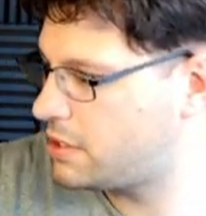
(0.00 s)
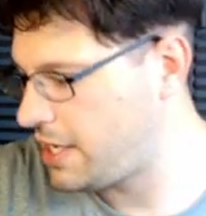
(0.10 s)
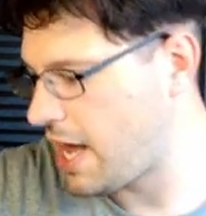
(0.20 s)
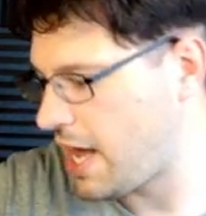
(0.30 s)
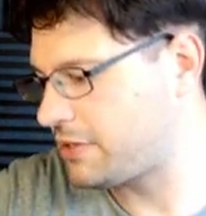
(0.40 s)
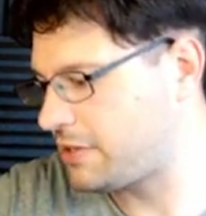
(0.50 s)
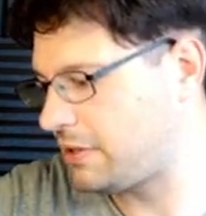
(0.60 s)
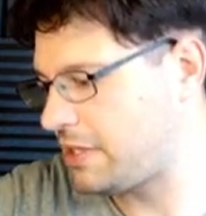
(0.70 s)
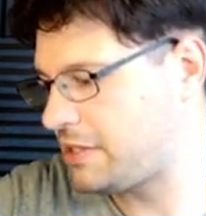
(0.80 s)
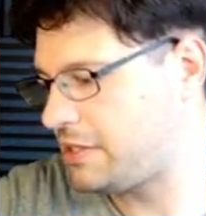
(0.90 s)
yeah. So
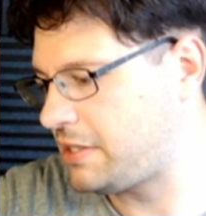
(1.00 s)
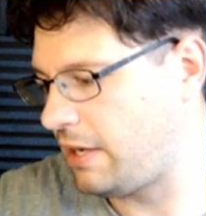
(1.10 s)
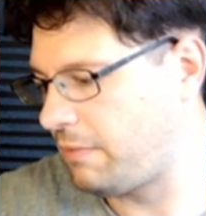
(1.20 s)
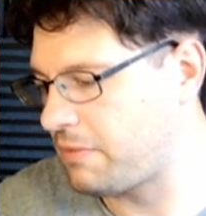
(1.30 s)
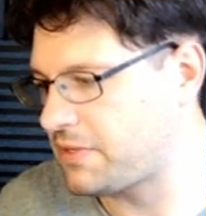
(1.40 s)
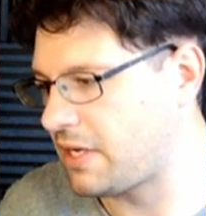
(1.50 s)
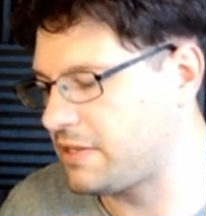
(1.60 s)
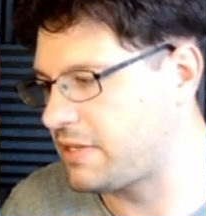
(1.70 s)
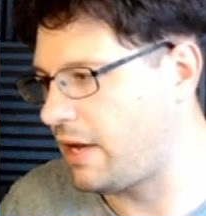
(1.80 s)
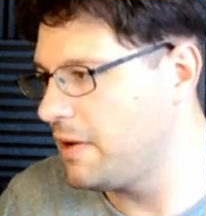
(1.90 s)
let's see. What was I going
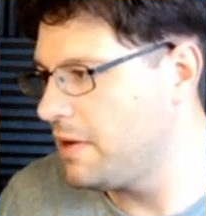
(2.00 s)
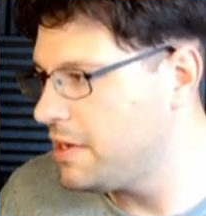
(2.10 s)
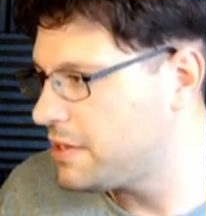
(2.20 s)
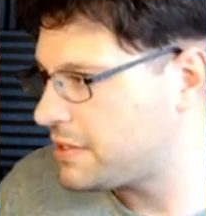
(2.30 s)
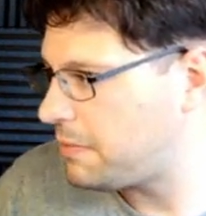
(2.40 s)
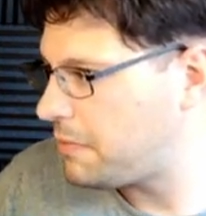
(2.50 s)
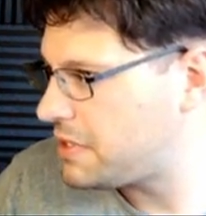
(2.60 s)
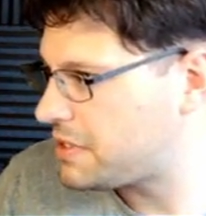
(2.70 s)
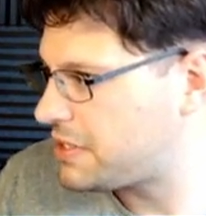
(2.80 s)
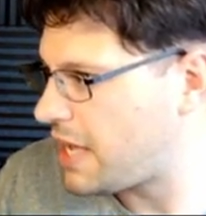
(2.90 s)
to say?
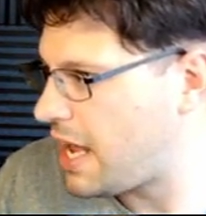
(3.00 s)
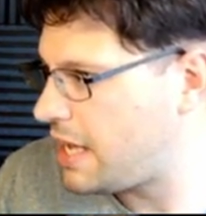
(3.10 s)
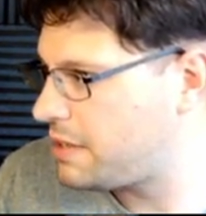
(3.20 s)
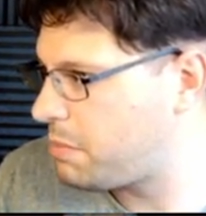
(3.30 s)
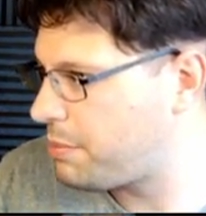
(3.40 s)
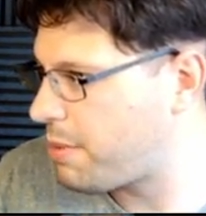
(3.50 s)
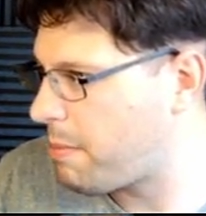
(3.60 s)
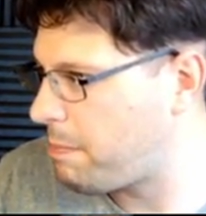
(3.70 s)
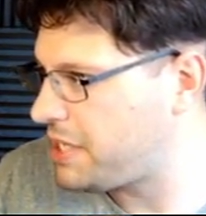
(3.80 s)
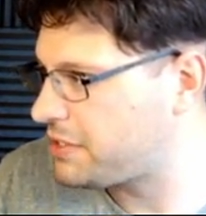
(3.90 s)
Someone said
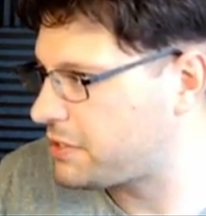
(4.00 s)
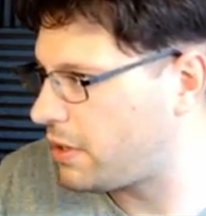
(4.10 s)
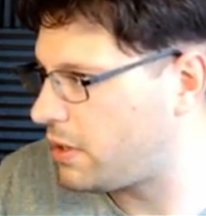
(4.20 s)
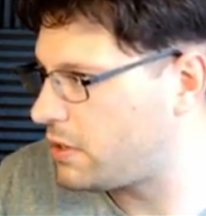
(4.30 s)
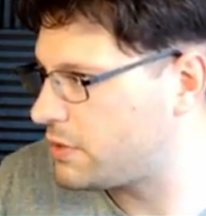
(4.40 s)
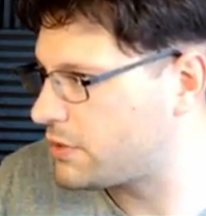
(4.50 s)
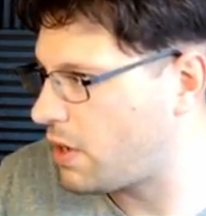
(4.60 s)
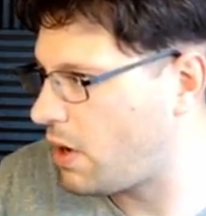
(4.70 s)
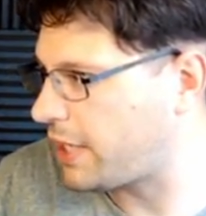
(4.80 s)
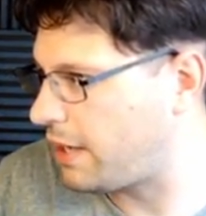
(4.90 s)
B-Stars.
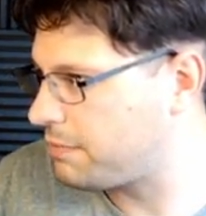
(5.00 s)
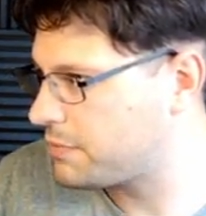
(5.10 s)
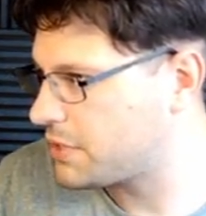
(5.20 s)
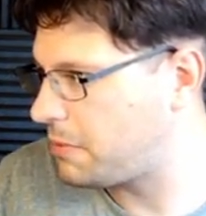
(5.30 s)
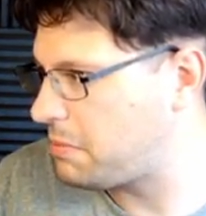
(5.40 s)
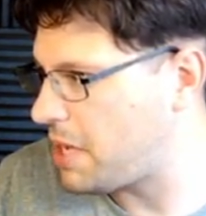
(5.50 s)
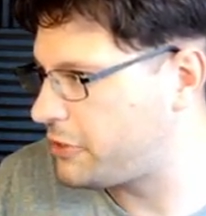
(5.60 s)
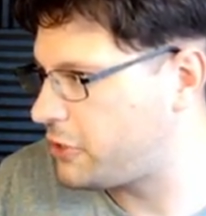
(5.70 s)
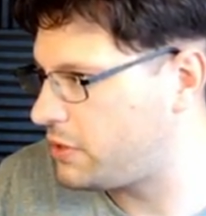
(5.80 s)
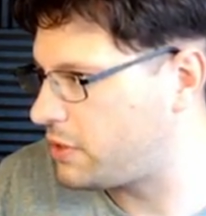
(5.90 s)
Okay. Someone
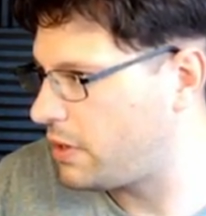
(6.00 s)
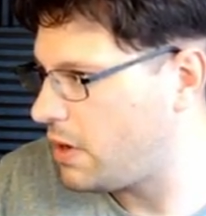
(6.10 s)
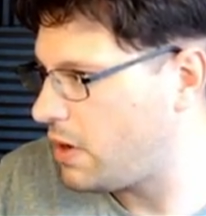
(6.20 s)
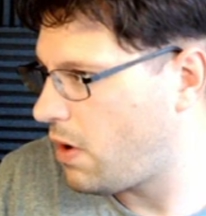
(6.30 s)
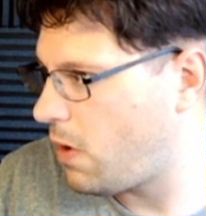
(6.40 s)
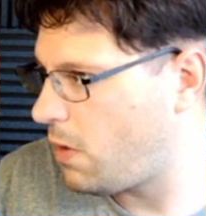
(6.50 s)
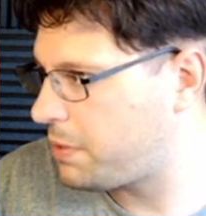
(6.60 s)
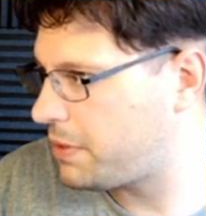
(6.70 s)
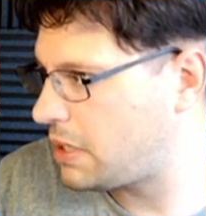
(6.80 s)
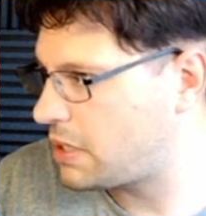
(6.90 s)
mentioned
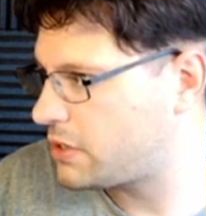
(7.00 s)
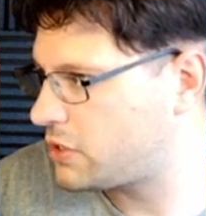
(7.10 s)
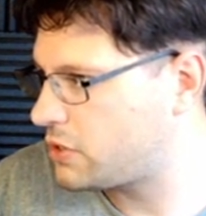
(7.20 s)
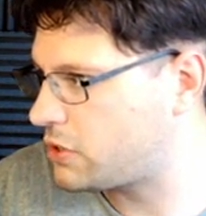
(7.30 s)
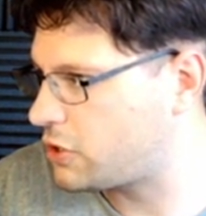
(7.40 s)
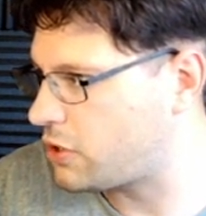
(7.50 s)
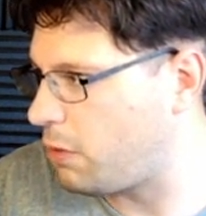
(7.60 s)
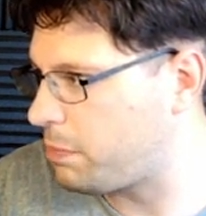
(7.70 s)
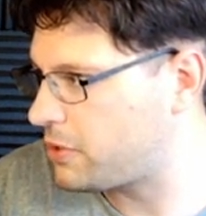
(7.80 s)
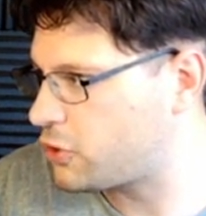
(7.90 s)
open
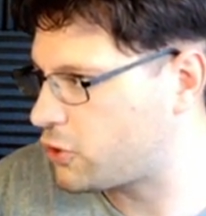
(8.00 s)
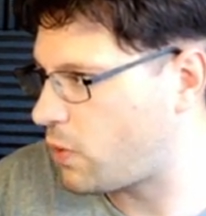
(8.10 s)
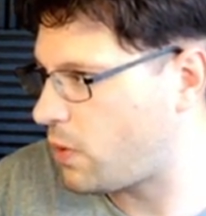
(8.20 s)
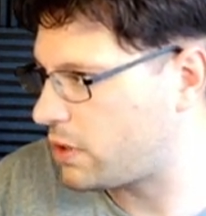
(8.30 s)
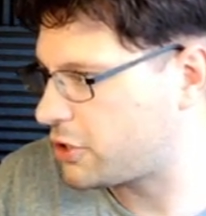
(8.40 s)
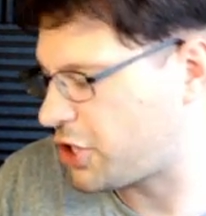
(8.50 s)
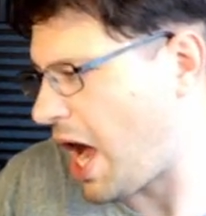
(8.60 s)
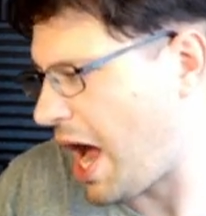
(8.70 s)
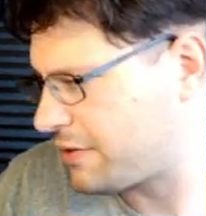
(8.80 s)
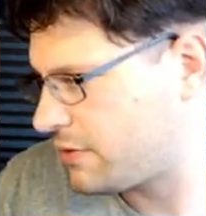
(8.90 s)
short
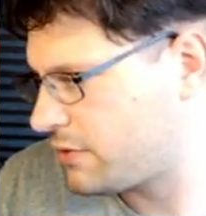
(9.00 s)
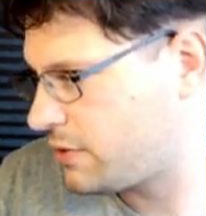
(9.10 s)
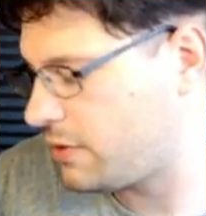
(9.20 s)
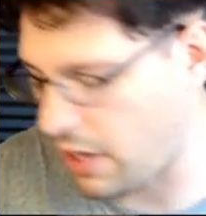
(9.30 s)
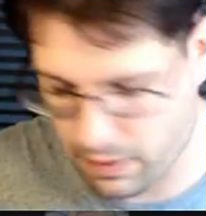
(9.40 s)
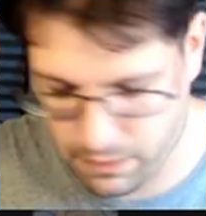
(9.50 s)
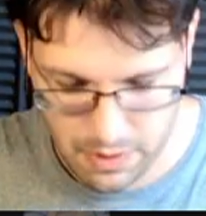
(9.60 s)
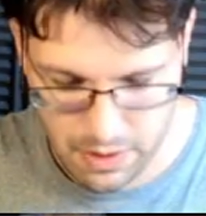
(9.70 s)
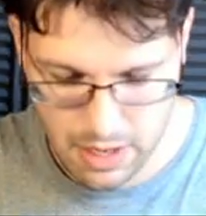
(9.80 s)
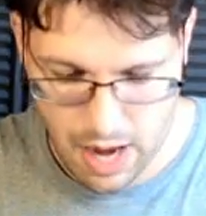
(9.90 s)
shot studio.
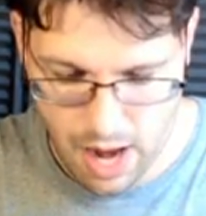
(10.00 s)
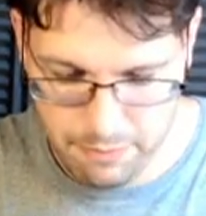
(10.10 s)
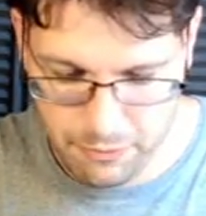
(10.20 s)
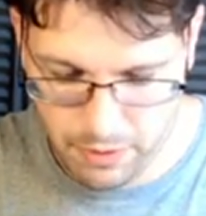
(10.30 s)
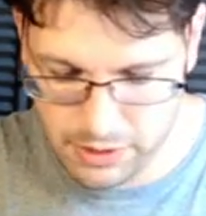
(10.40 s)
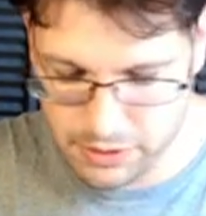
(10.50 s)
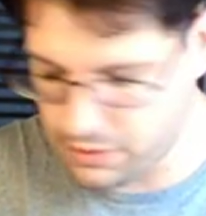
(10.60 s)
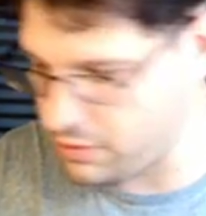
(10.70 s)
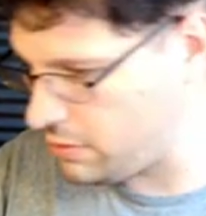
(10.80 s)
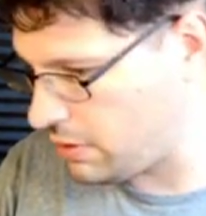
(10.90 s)
I'm going
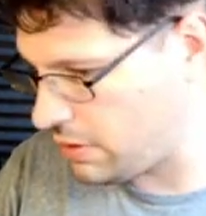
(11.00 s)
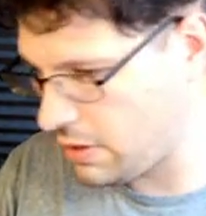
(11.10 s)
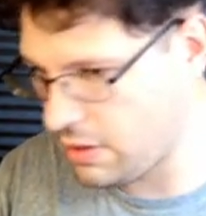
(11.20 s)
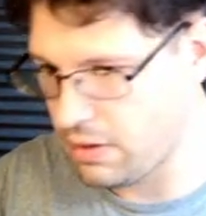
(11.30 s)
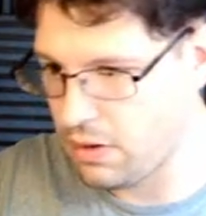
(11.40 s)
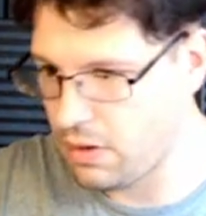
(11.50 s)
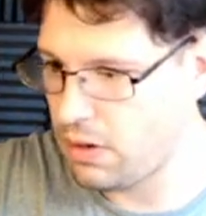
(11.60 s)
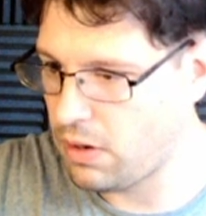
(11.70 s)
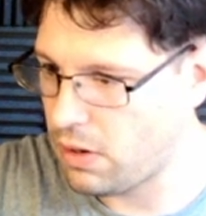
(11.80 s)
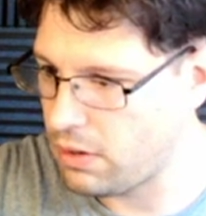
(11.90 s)
to
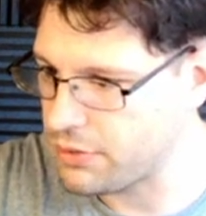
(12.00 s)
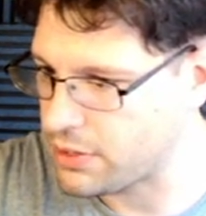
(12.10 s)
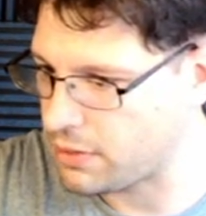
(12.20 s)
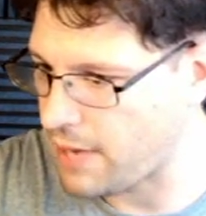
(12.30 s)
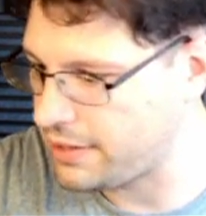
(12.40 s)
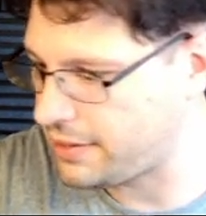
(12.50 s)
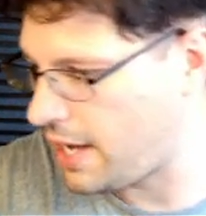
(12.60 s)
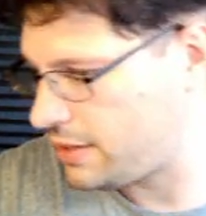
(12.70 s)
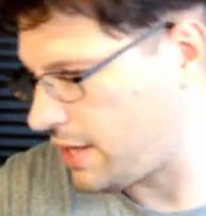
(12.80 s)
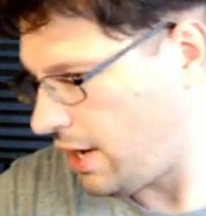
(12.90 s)
also write
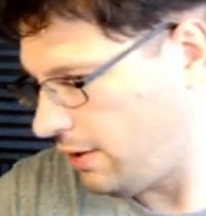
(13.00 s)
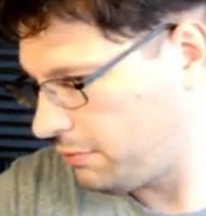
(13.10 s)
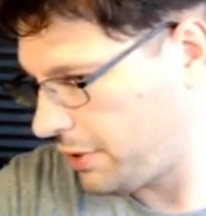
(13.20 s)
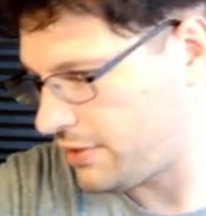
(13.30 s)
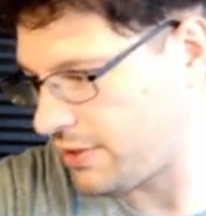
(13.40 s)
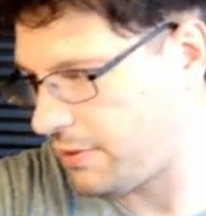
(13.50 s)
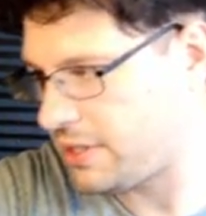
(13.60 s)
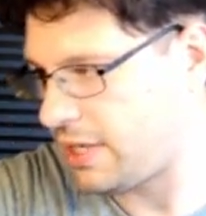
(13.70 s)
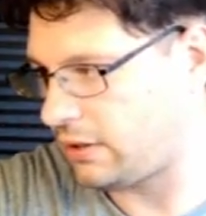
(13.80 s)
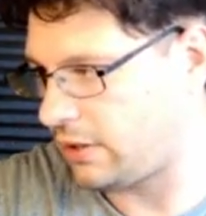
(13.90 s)
that down because I
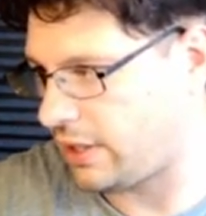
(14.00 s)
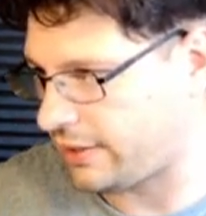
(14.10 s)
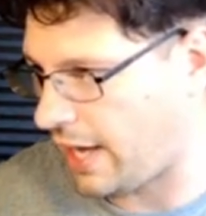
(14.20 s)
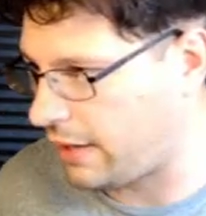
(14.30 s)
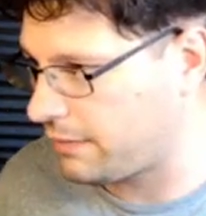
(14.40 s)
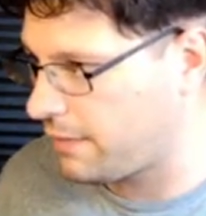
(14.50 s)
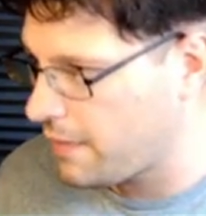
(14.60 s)
want to take a look at that.